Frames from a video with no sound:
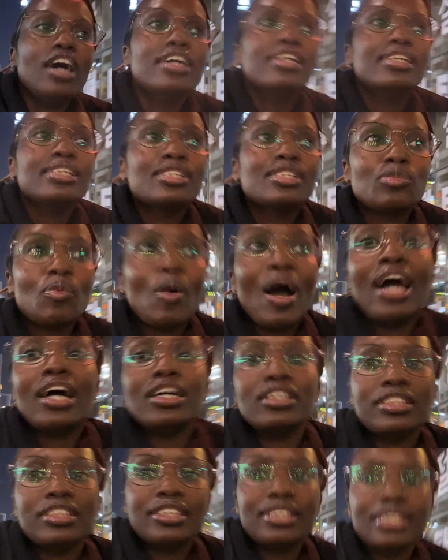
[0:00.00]
It's
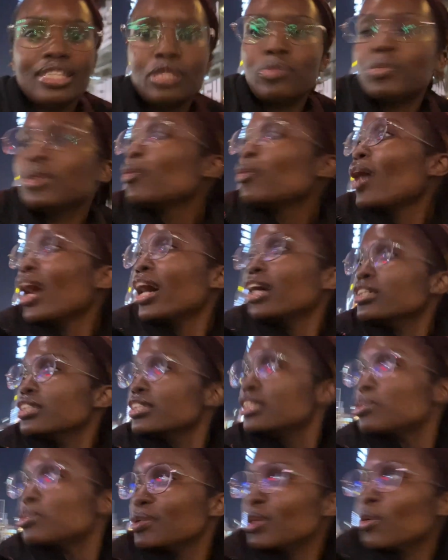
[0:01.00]
wild. It's been
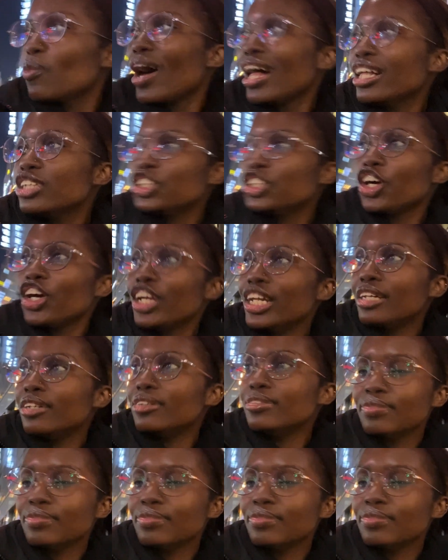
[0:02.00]
a wild journey.